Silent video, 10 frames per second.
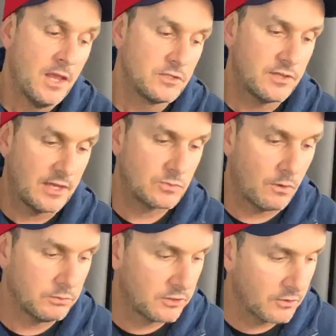So that's
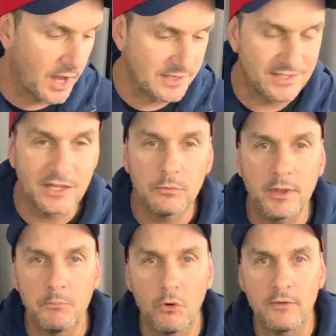what we'll do, guys. A little
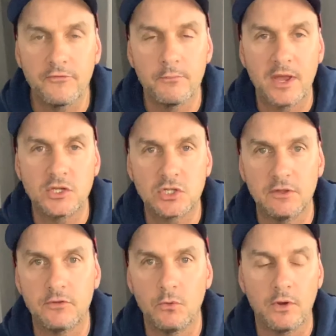bit more information
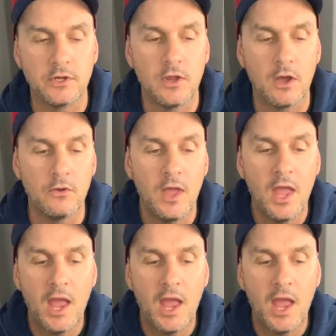if you want to know.